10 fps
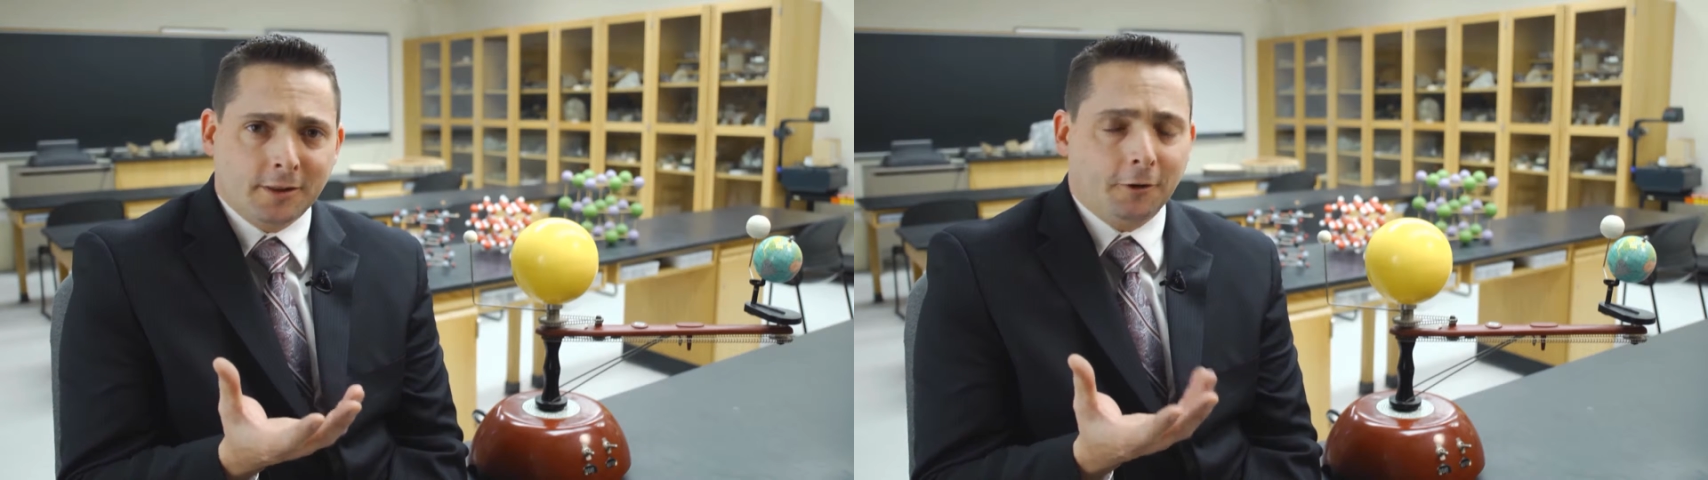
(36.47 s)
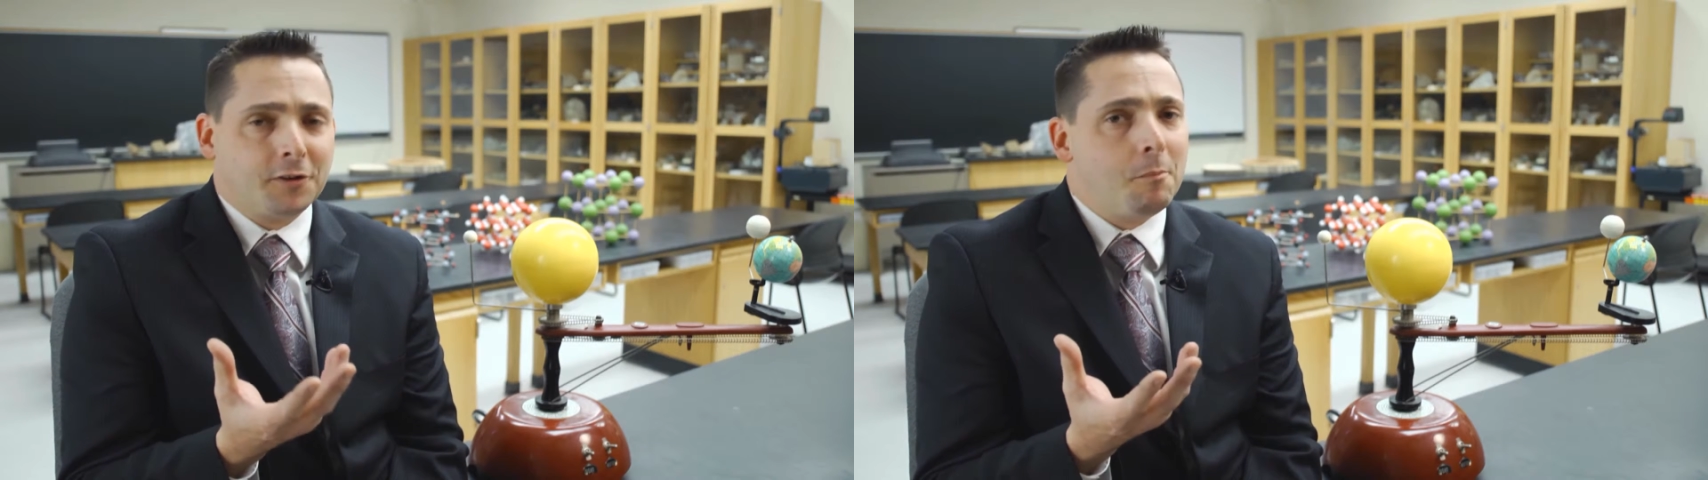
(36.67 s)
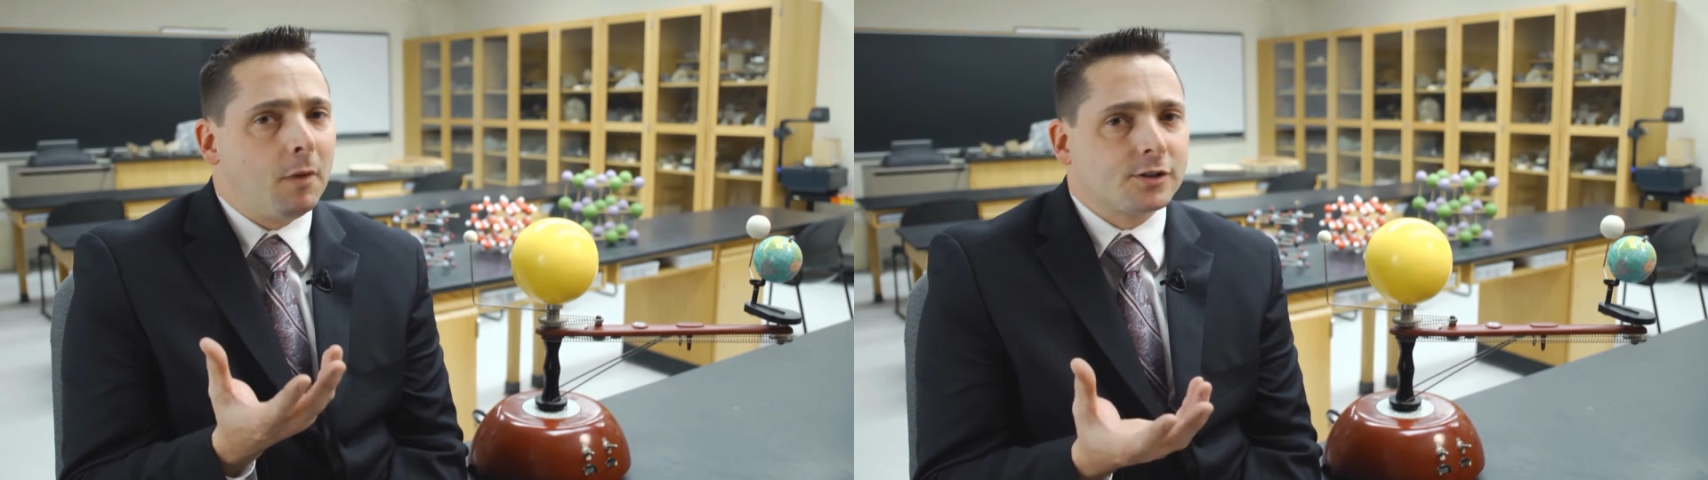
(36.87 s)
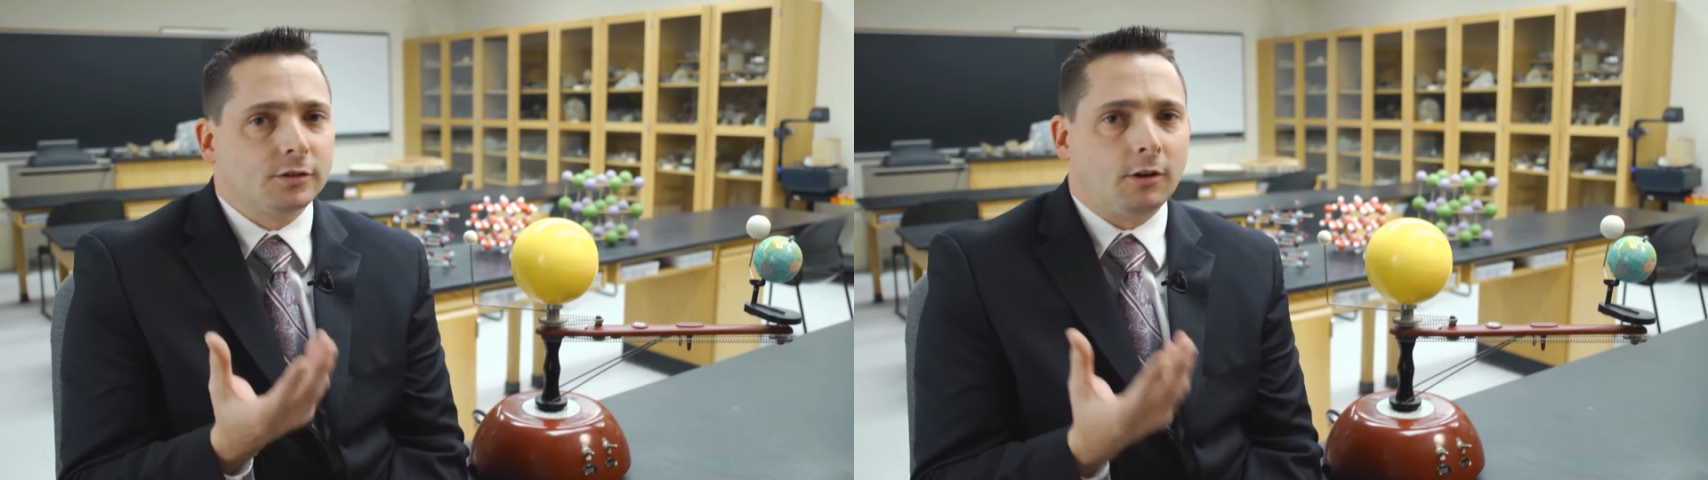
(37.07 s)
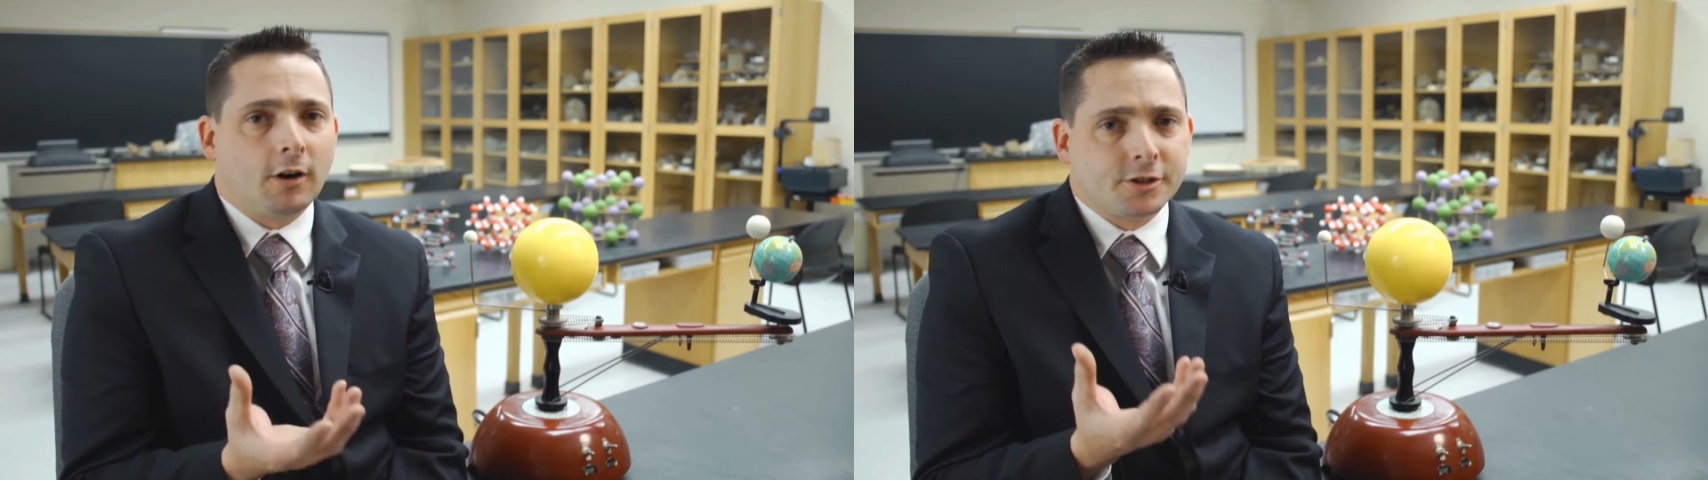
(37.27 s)
there is a much
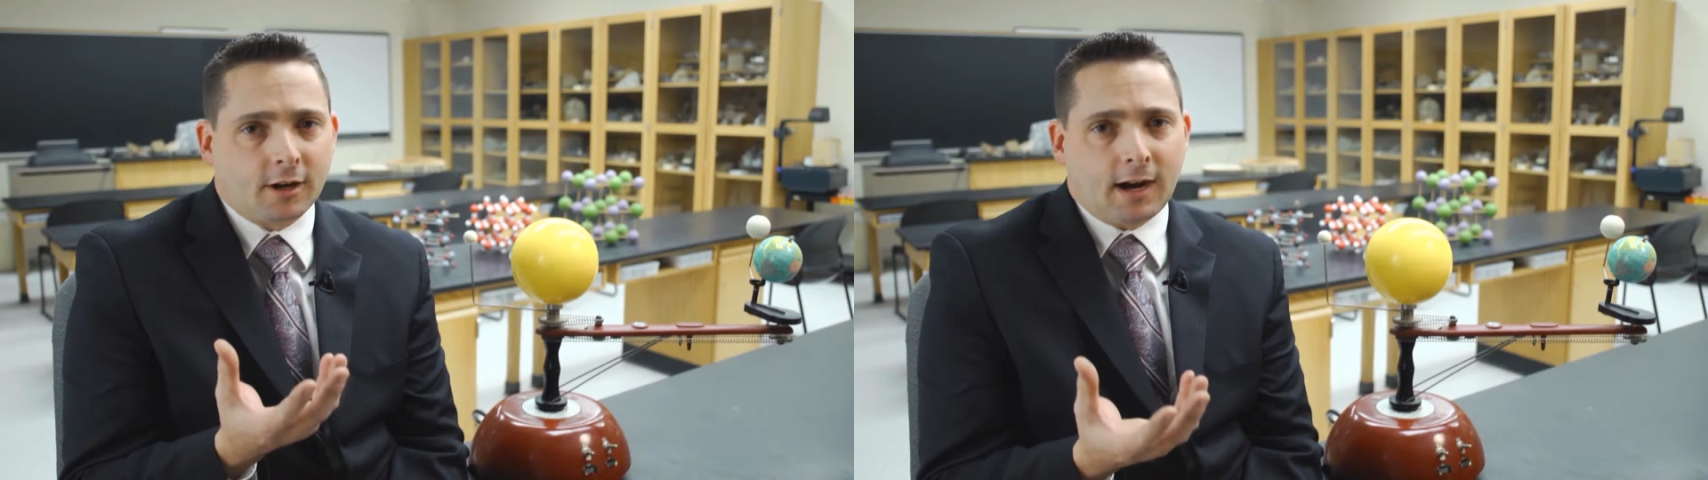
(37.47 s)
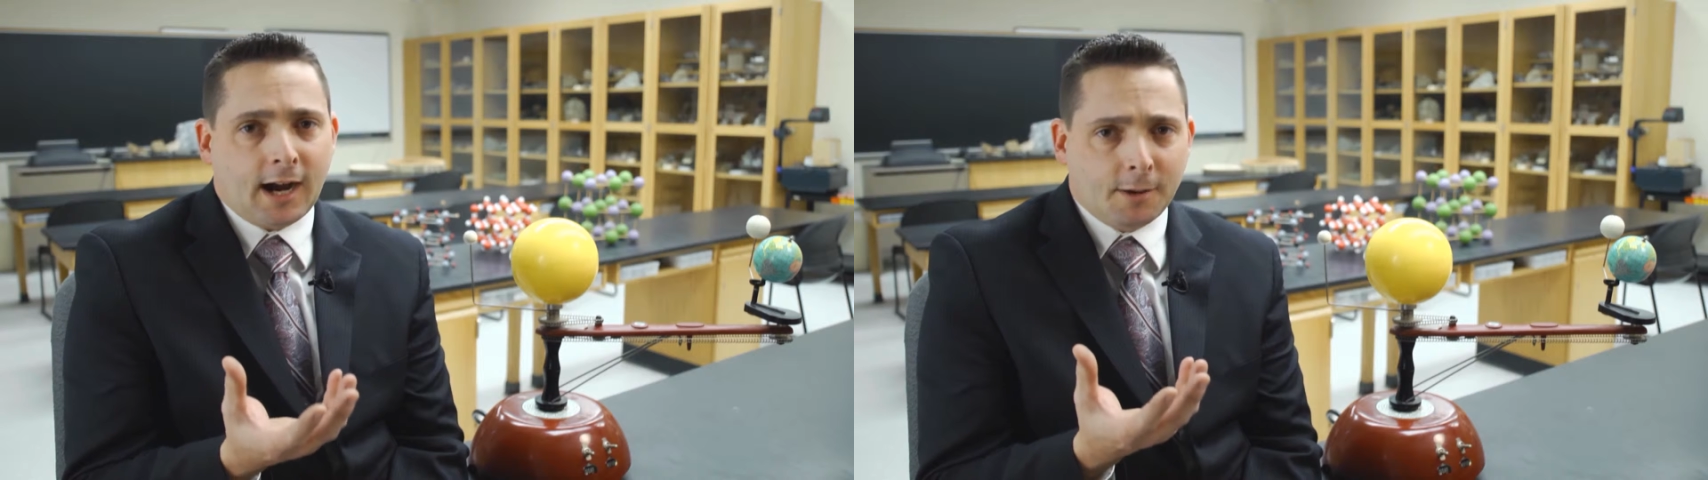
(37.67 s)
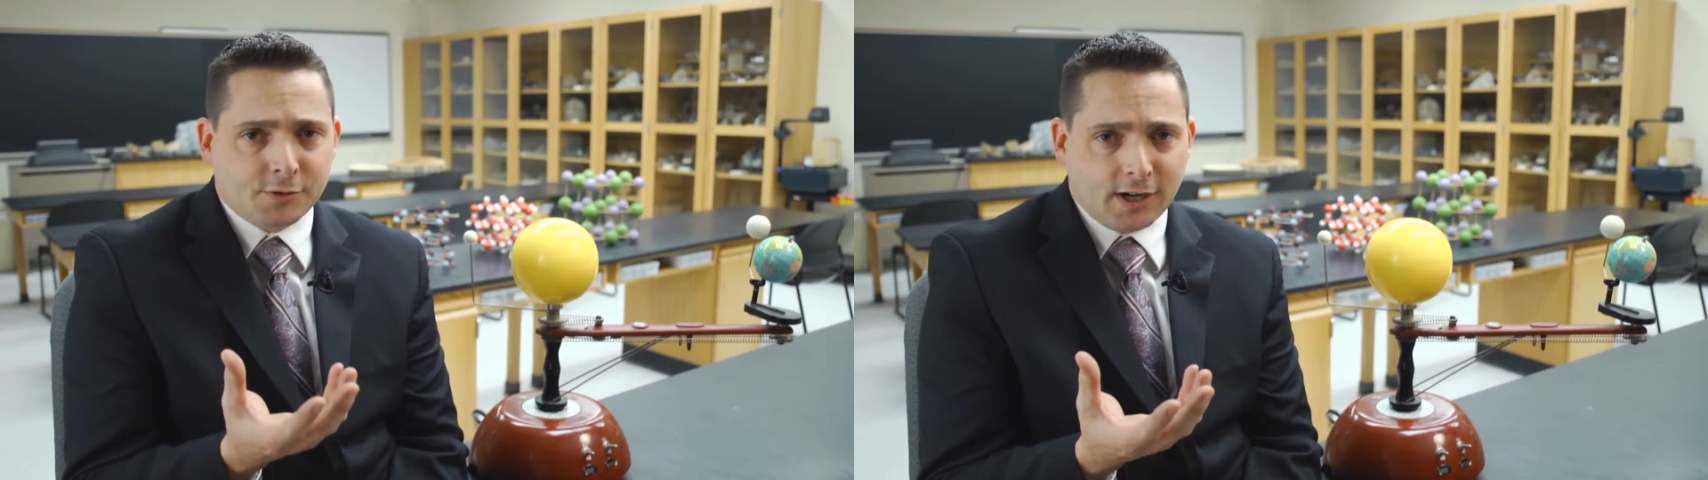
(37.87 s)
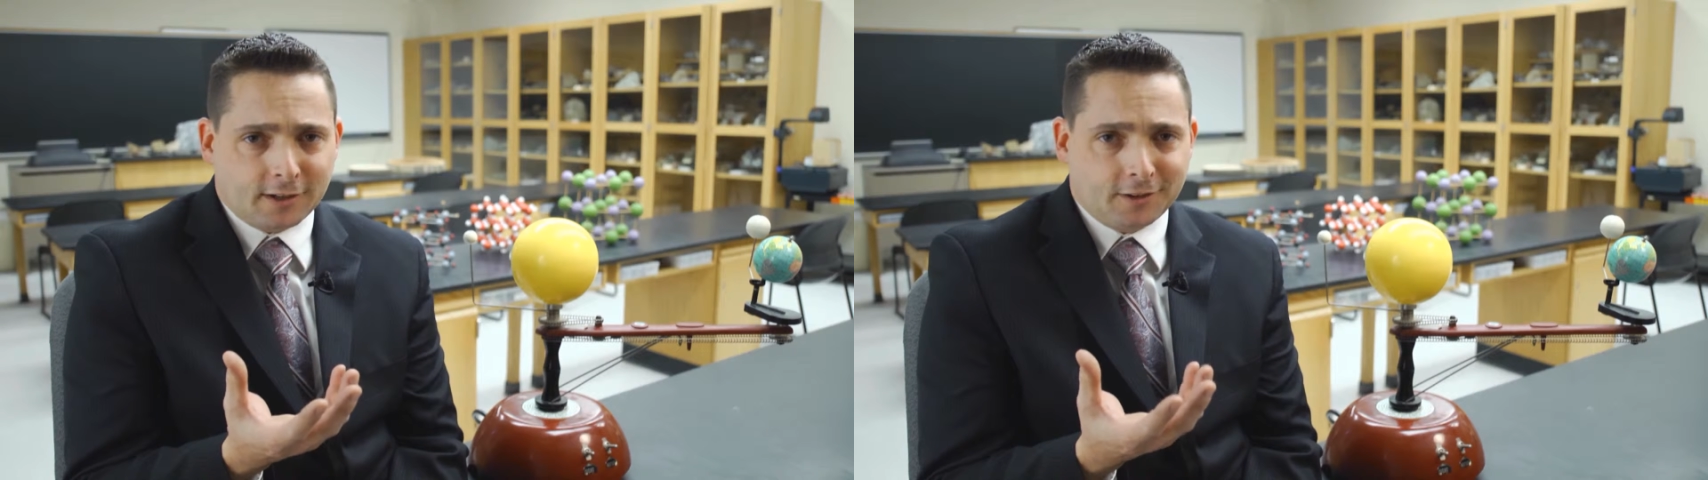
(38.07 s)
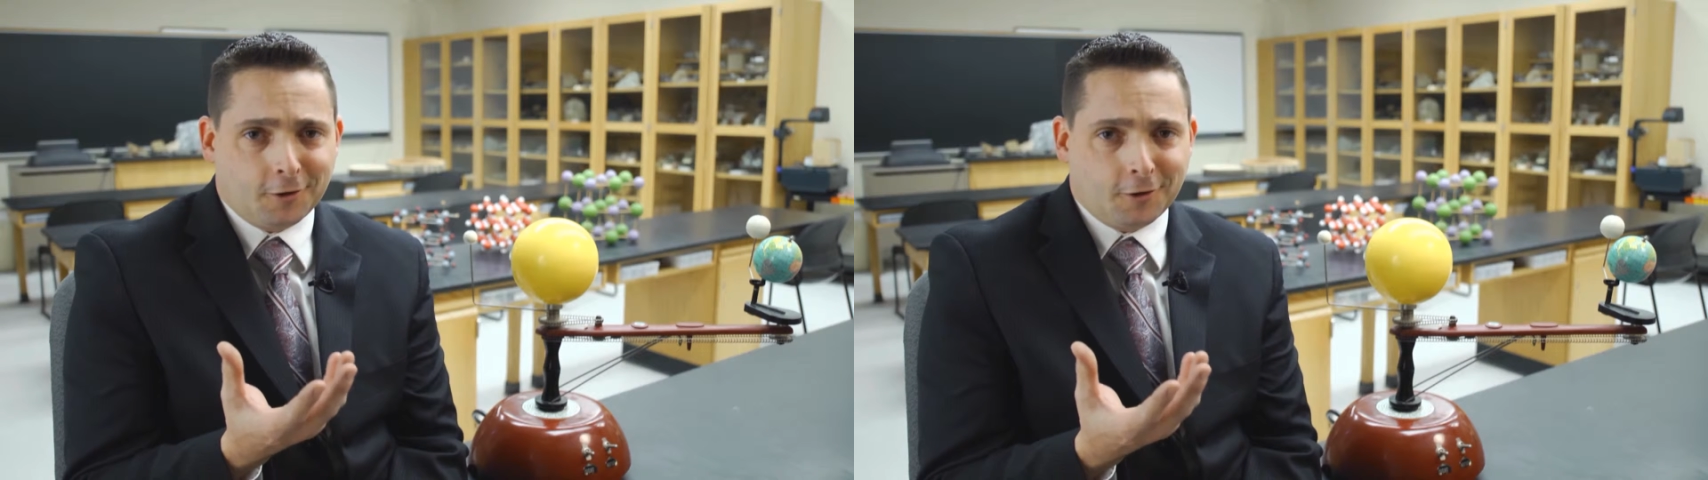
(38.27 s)
larger object